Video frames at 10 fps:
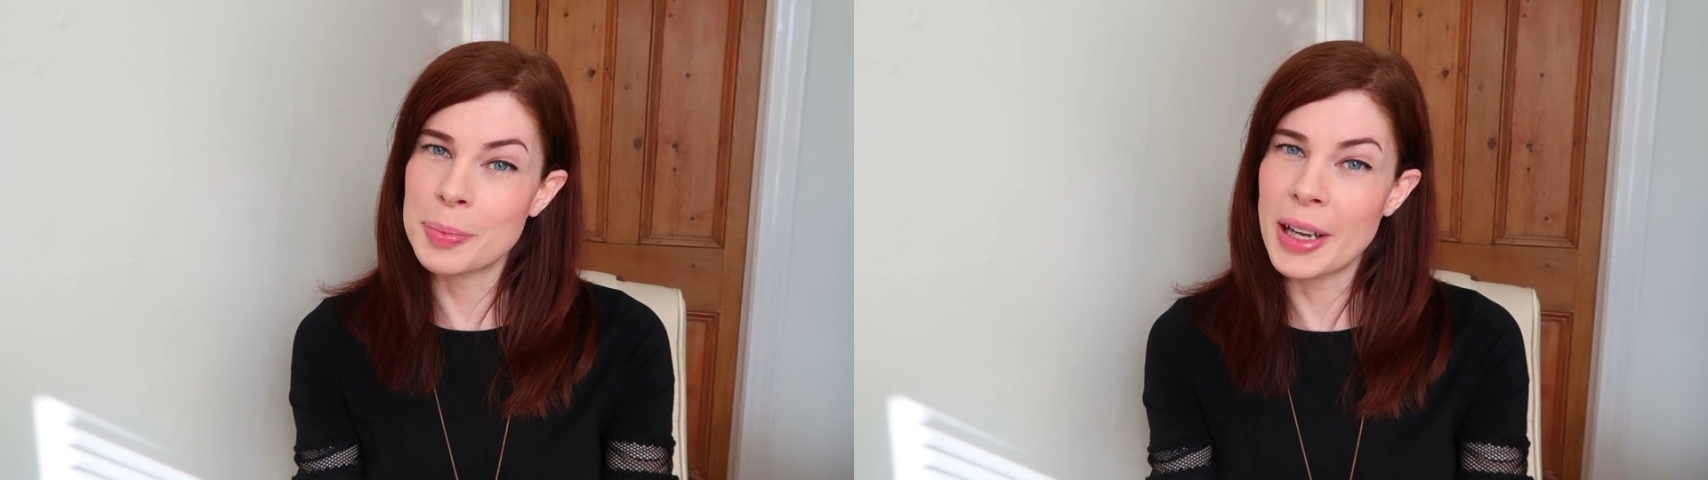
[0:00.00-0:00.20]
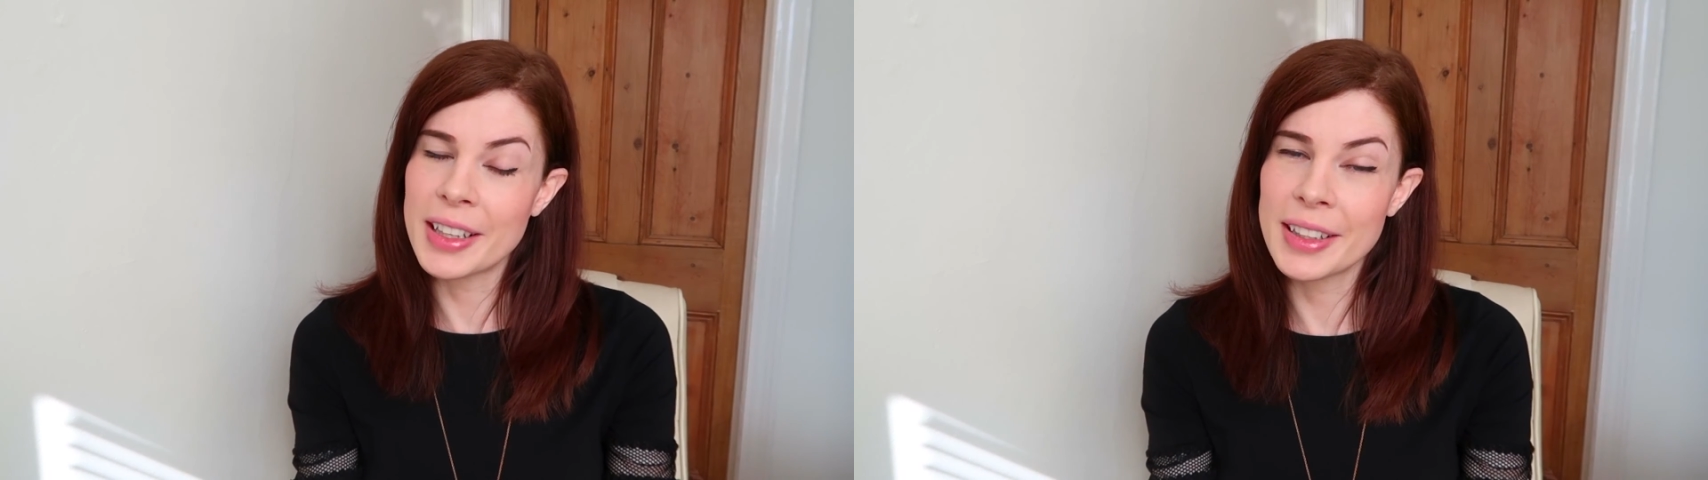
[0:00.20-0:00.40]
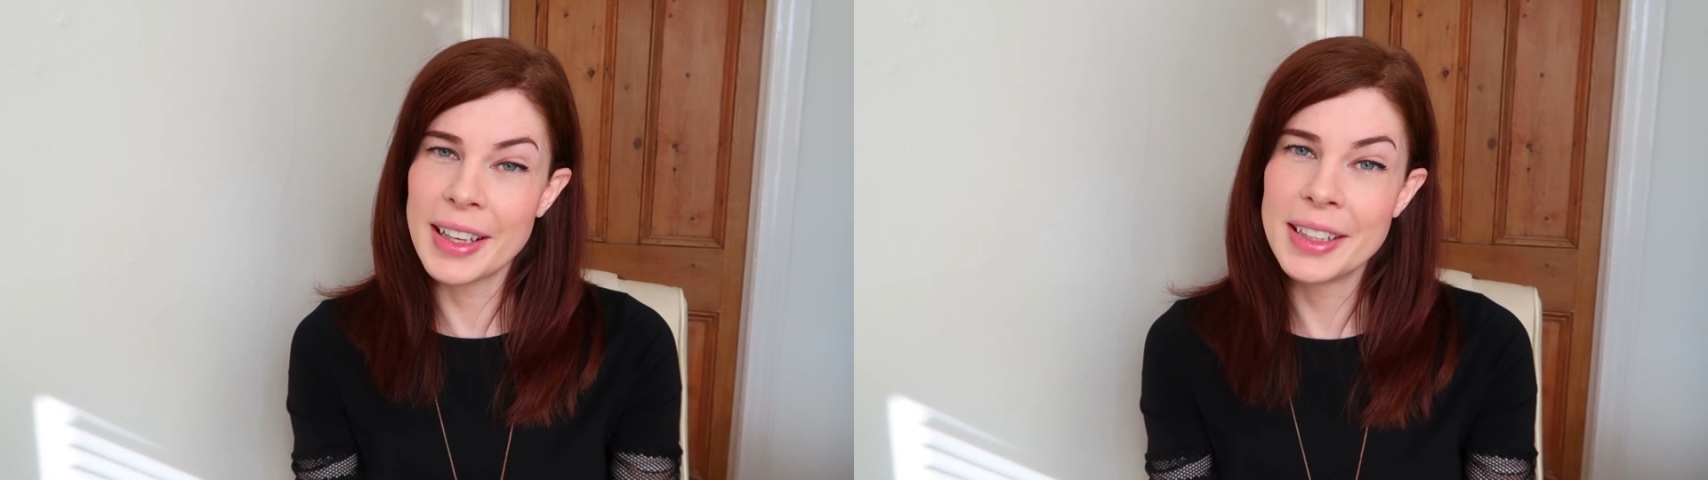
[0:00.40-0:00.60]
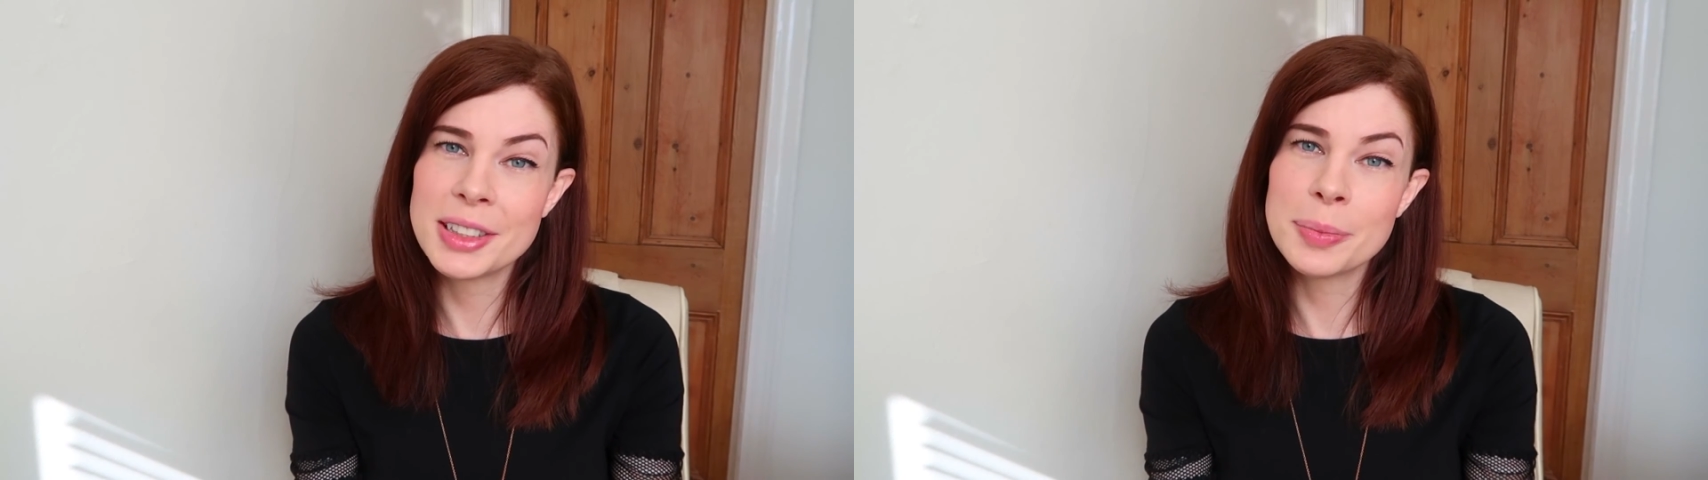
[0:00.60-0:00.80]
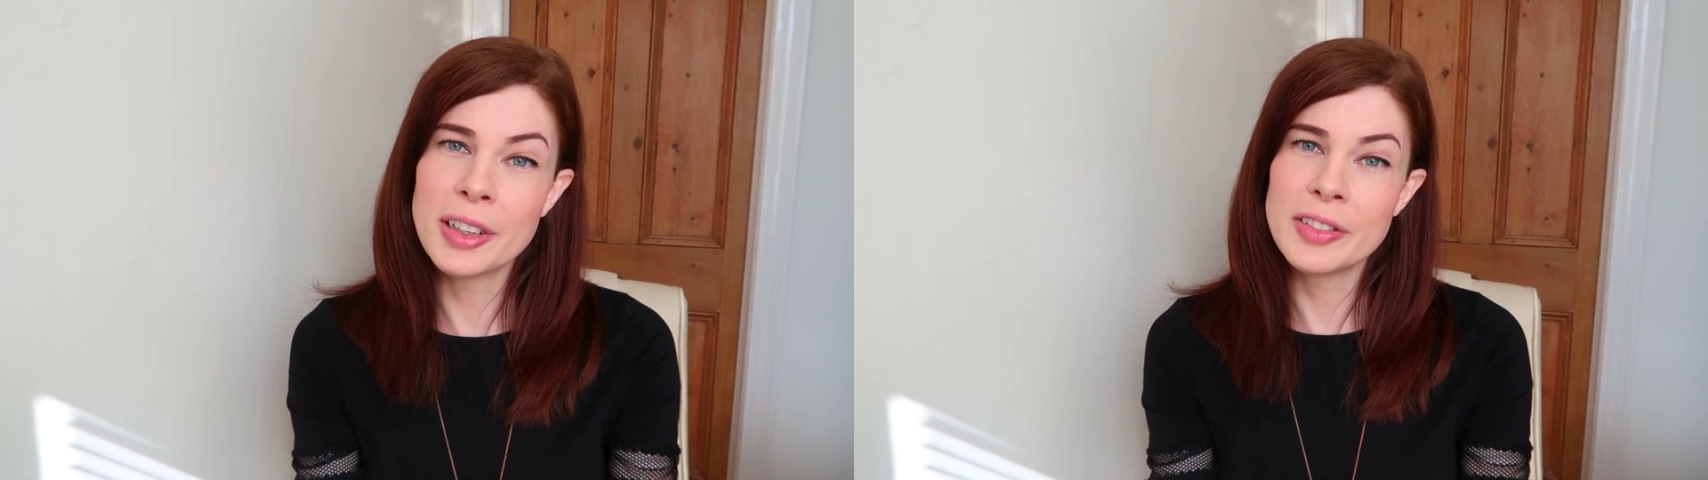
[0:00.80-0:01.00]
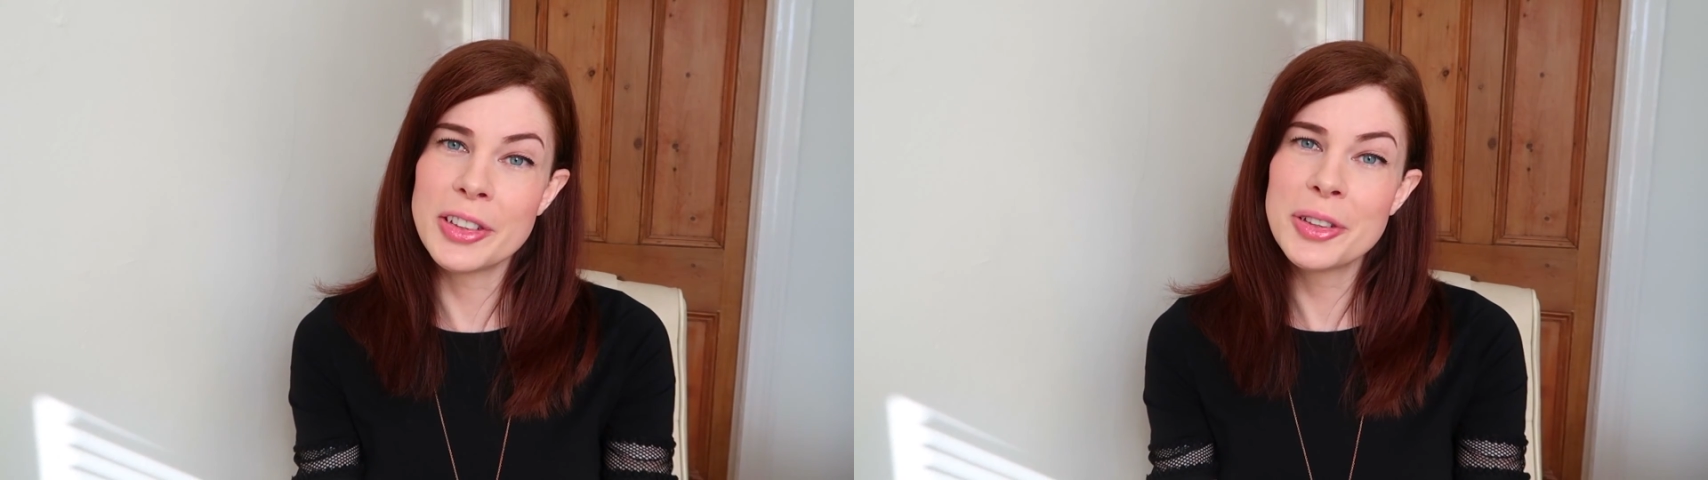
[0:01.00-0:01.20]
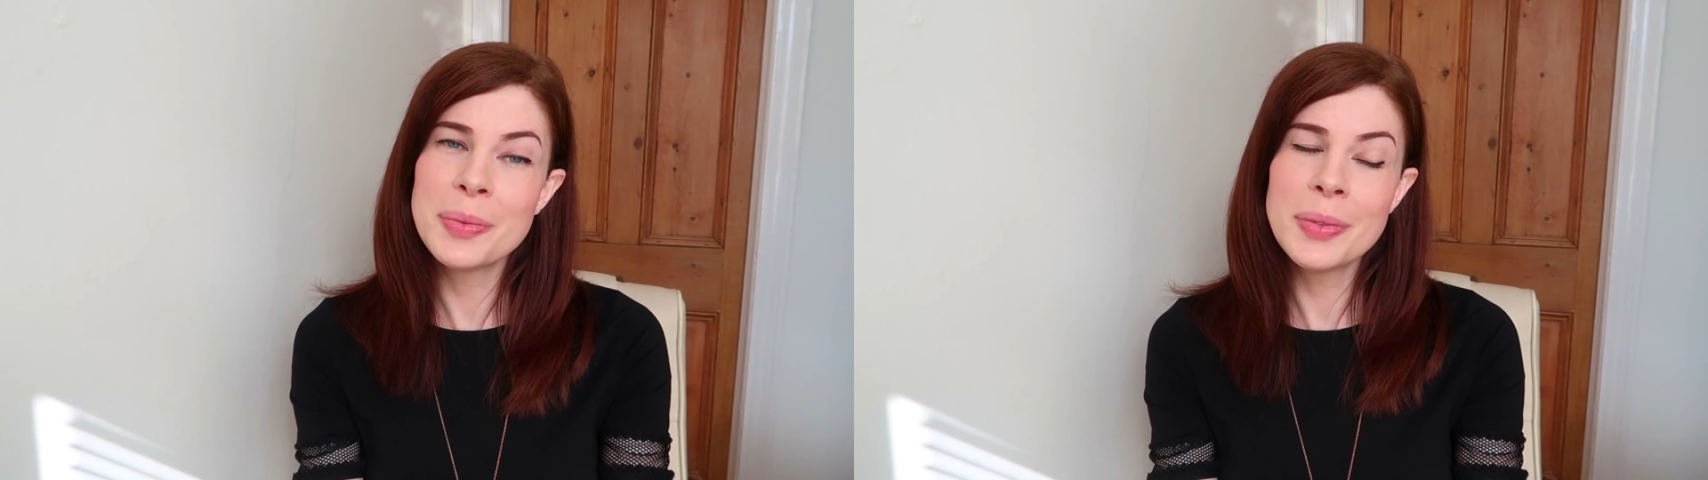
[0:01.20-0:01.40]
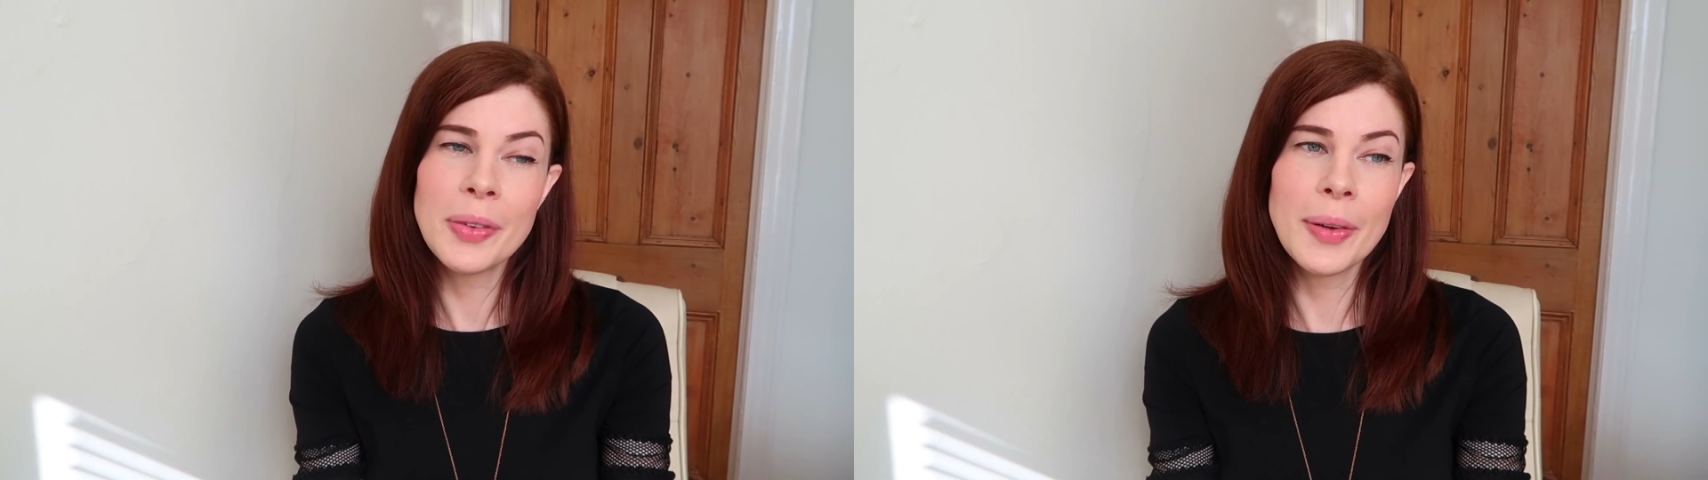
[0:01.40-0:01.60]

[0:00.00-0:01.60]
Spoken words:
back into my room